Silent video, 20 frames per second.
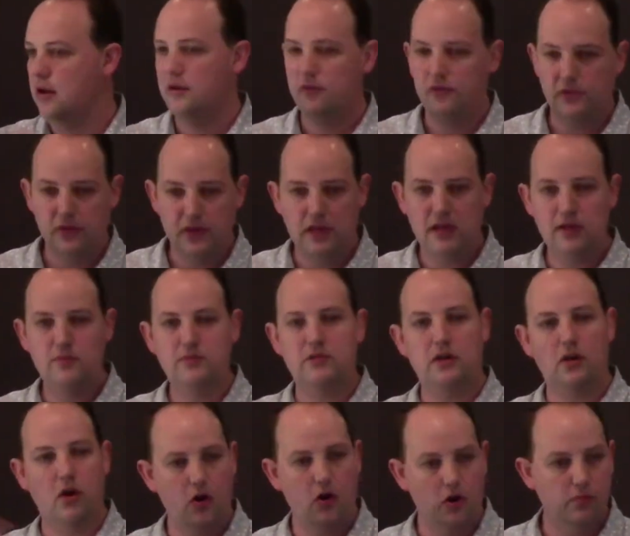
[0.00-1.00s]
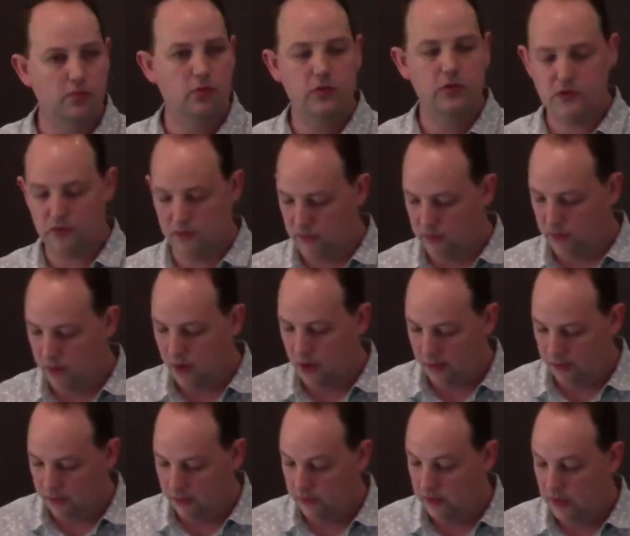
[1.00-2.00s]
themes and whole books of the
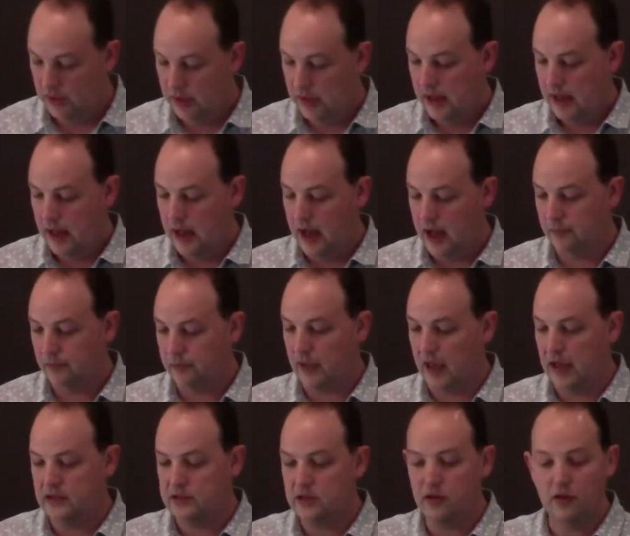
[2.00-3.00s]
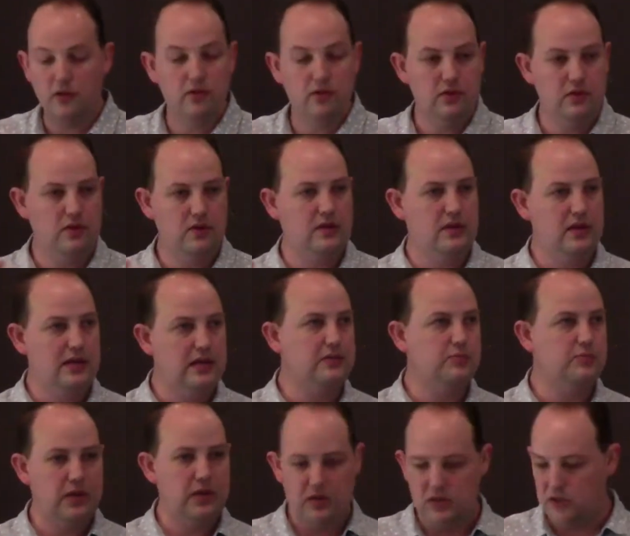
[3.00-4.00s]
Bible. And so these
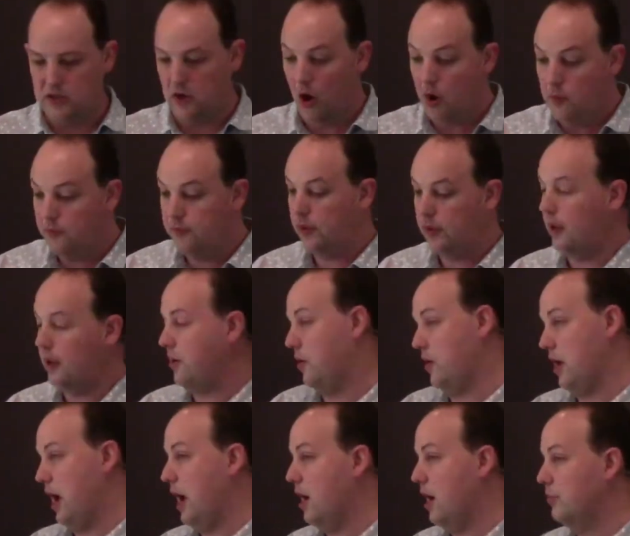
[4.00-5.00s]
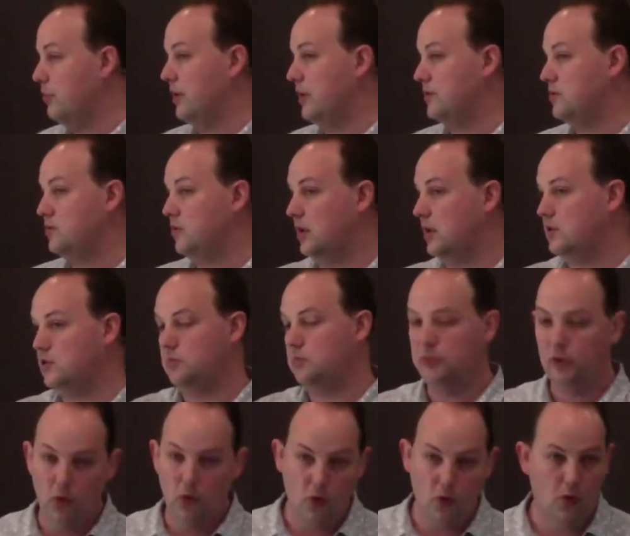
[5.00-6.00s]
pictures hopefully are going to help us
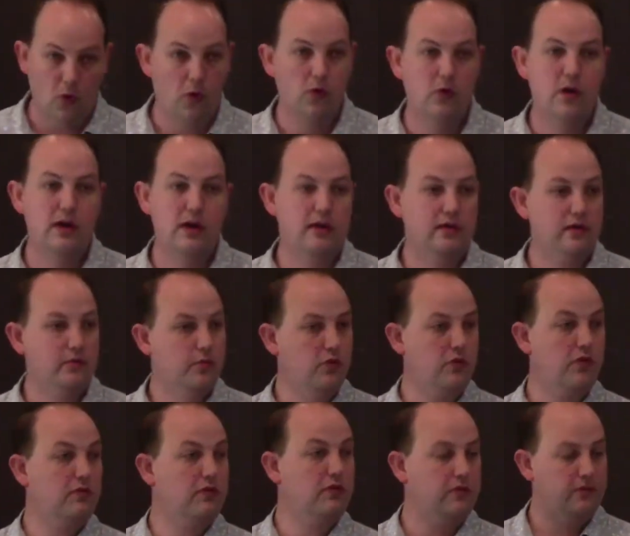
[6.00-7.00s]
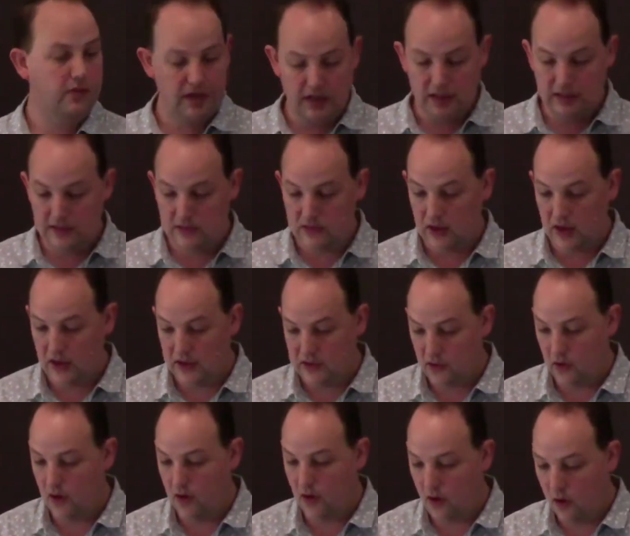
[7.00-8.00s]
explore the book of Leviticus as
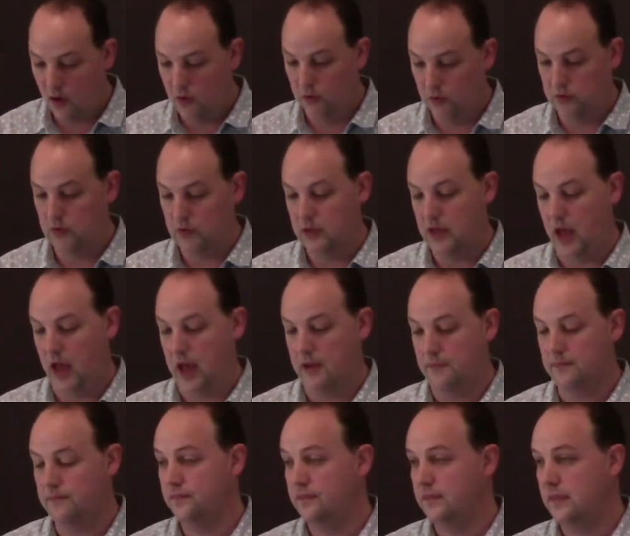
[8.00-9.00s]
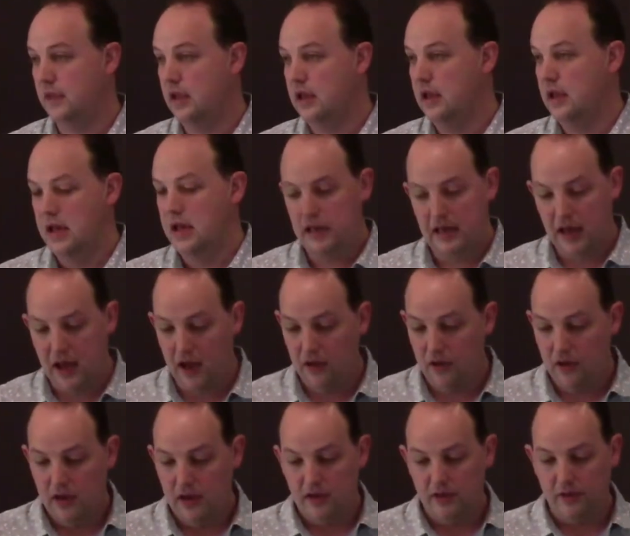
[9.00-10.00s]
a whole today. Now,
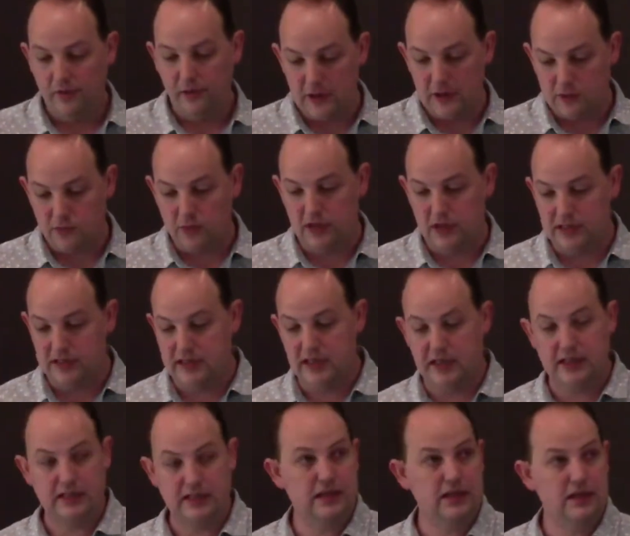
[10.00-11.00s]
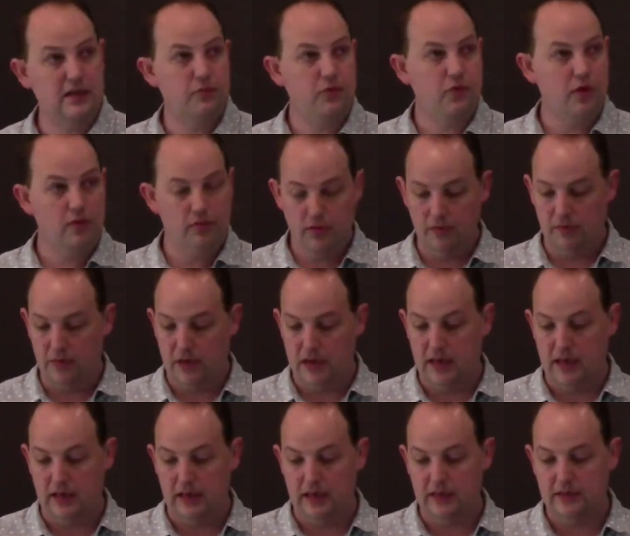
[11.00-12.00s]
the first one is this, and the problem
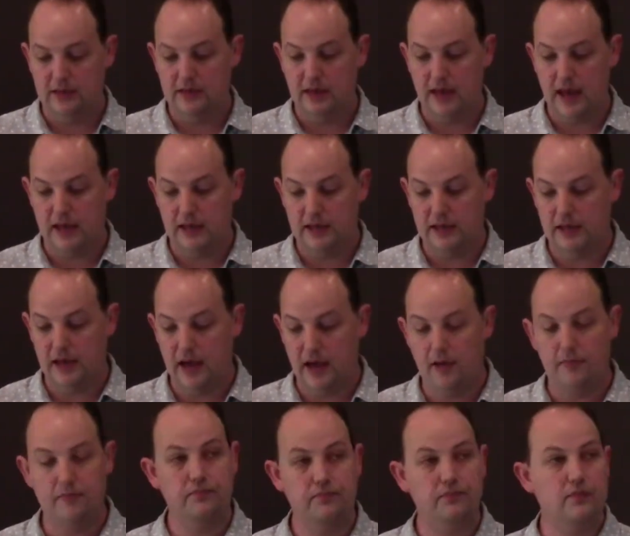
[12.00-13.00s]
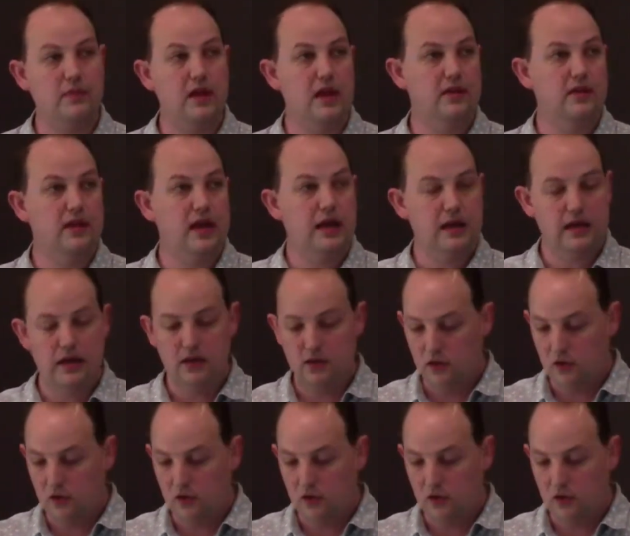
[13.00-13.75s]
is that that